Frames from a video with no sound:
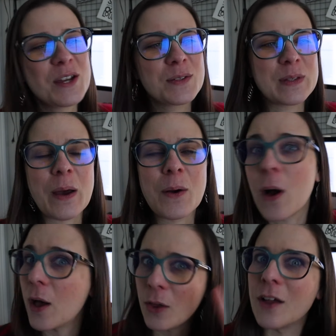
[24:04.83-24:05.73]
So
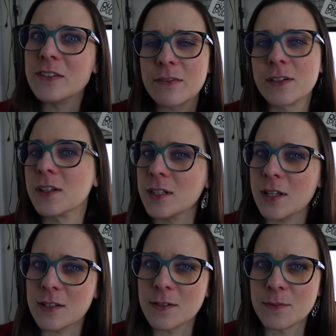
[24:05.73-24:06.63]
I'll definitely
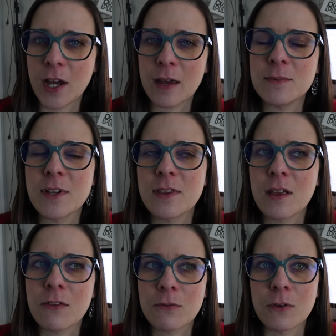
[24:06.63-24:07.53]
need some time to
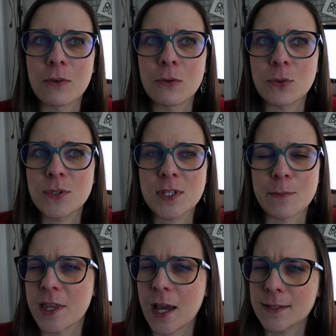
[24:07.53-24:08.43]
think through some
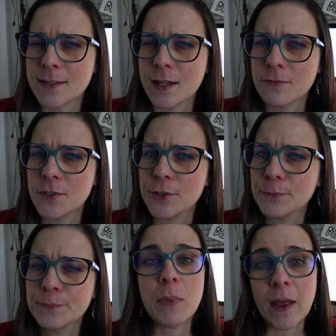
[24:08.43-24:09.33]
of that stuff
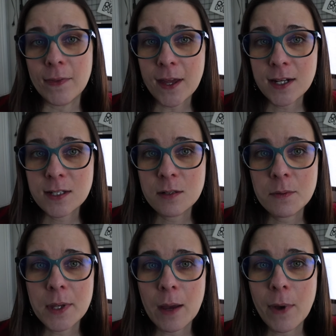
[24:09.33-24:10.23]
too. But that is gonna
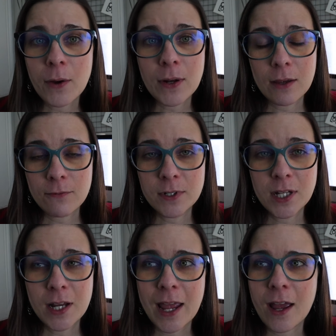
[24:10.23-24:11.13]
be about it for
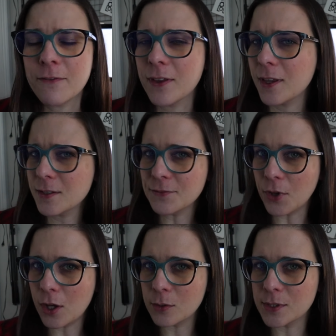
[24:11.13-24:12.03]
today. I feel like this
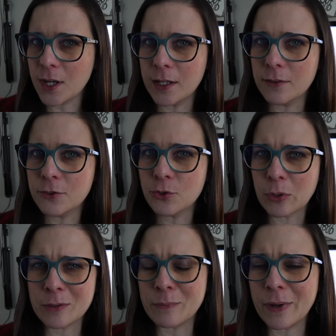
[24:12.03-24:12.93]
vlog was kind of
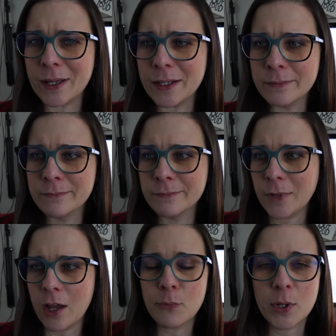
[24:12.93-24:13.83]
short, but
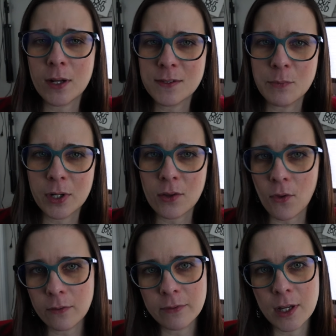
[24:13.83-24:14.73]
I've put out some pretty
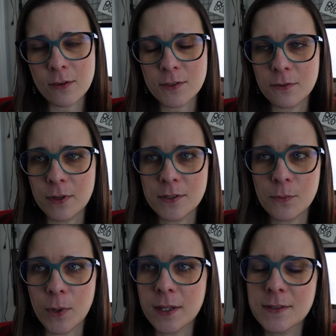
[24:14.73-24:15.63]
long videos in
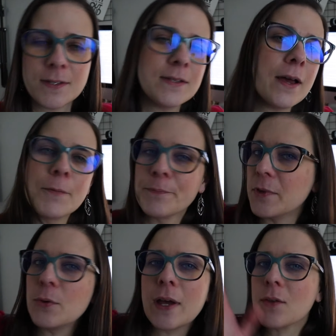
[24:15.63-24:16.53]
recent weeks. So
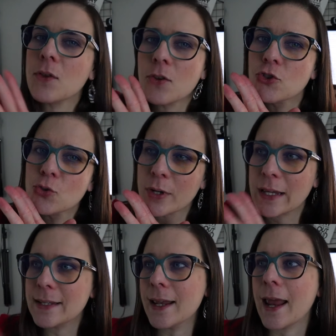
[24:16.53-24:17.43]
you get a little
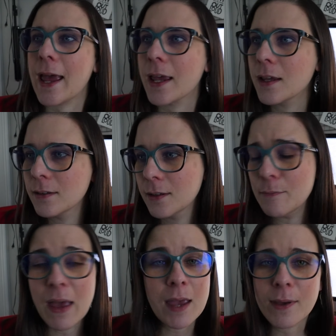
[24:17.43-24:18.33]
shorty today,
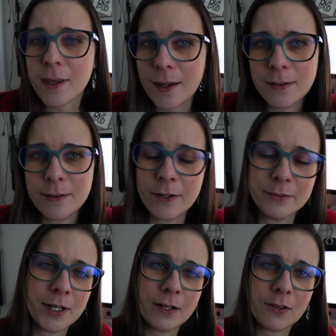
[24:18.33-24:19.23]
Maybe. I don't
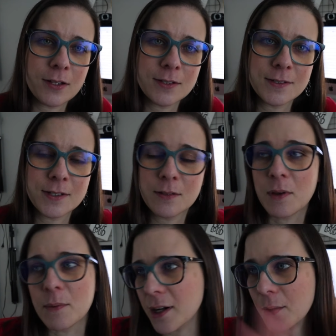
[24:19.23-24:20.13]
know how long this is going to
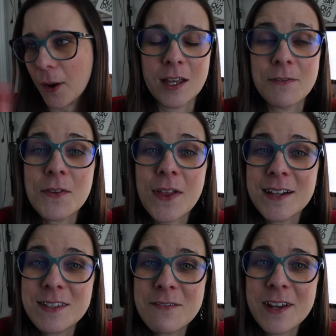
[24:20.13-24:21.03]
be. But anyway, if you
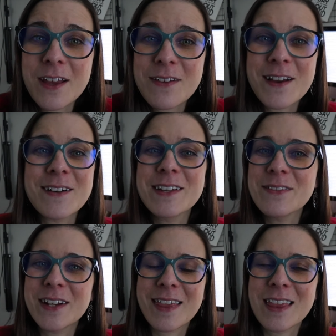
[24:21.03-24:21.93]
liked the video, though,
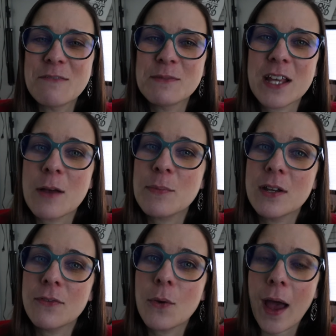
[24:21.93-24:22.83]
give it a thumbs up.
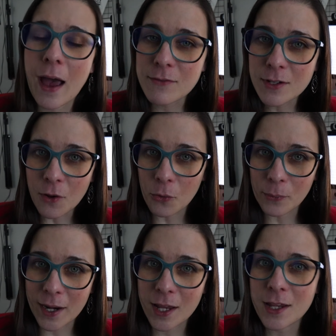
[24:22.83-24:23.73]
And if you haven't
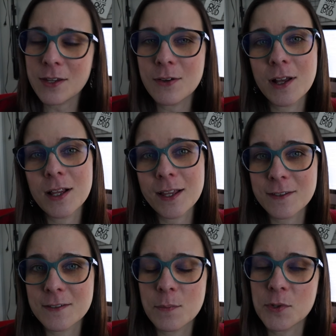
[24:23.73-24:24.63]
already, you can click
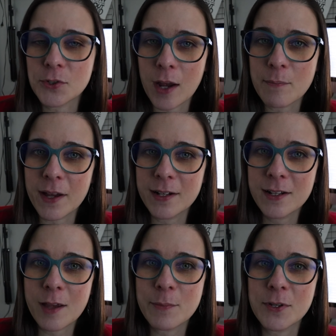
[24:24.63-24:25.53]
the subscribe
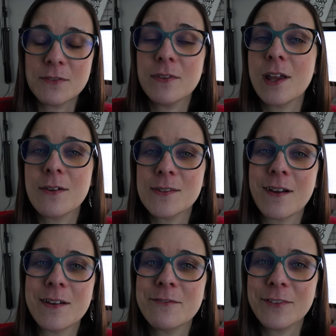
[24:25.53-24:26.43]
button. I post videos
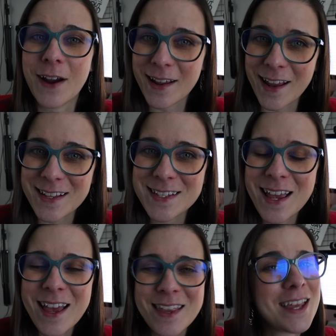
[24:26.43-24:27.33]
on Fridays.
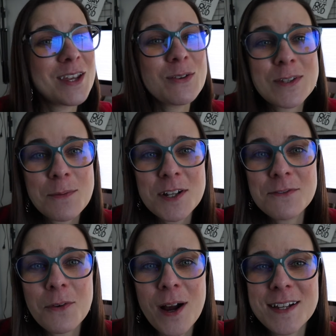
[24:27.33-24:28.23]
Thank you so much
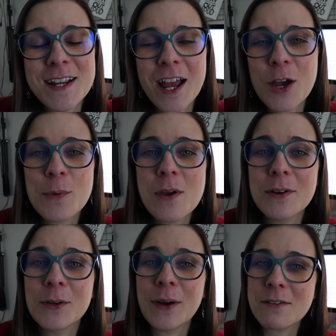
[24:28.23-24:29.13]
for watching. I hope you have
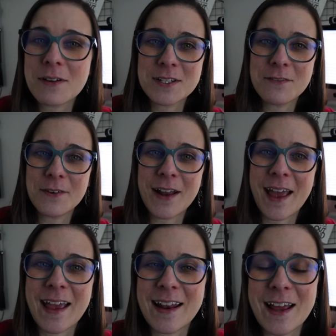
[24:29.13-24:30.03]
a great rest of your
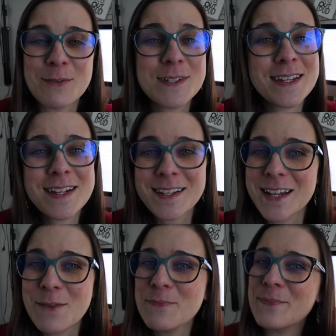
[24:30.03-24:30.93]
day, and I will see you next
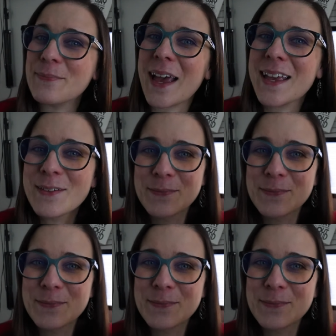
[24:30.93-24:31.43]
time. Bye.